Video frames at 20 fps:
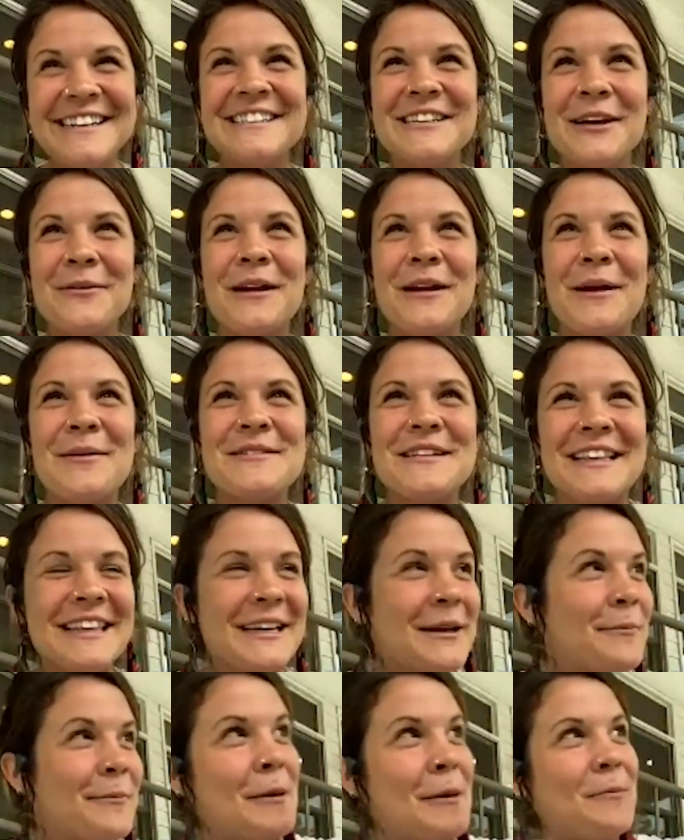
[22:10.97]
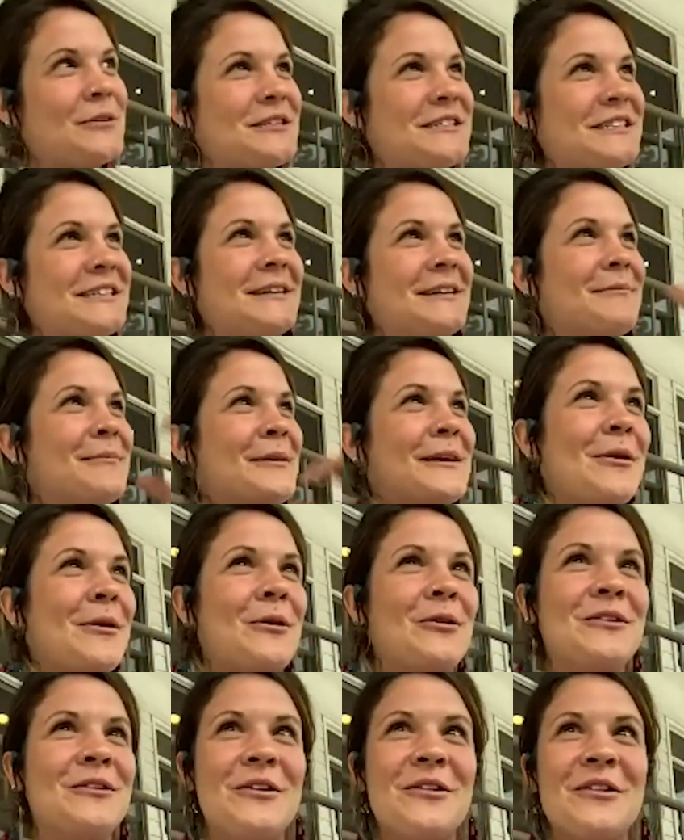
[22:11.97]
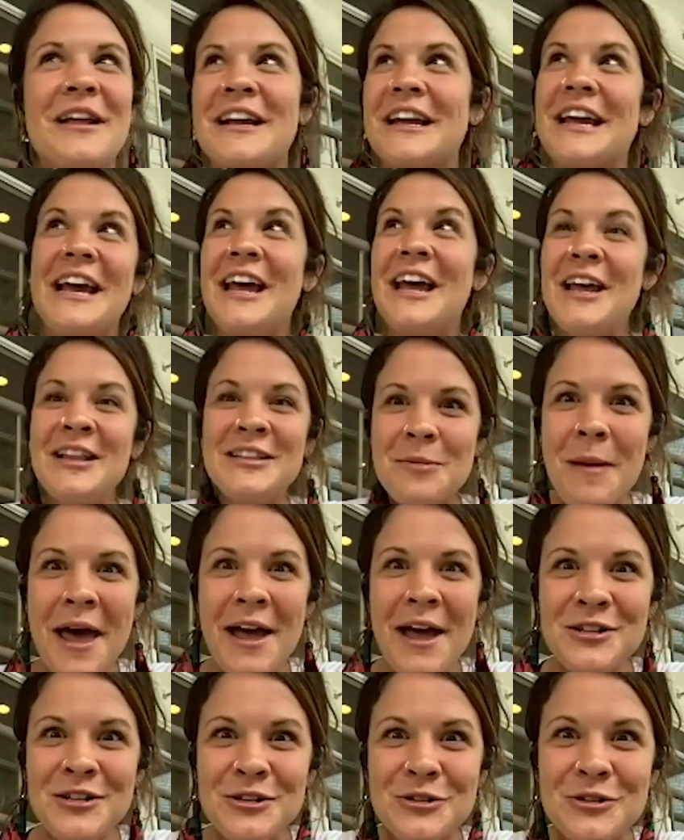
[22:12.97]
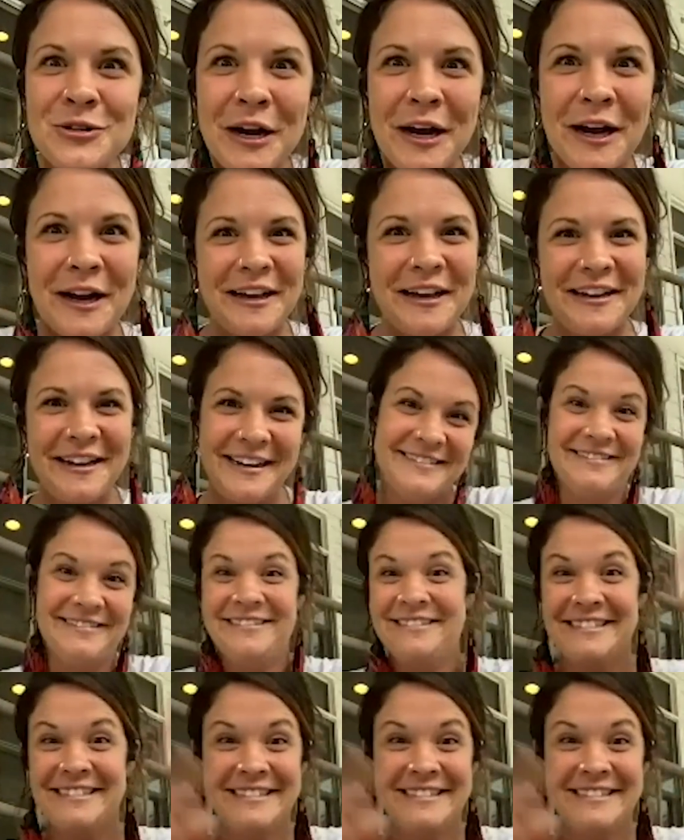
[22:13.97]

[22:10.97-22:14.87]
Sometimes I think people see a big mural and they're like, it's a magic trick. And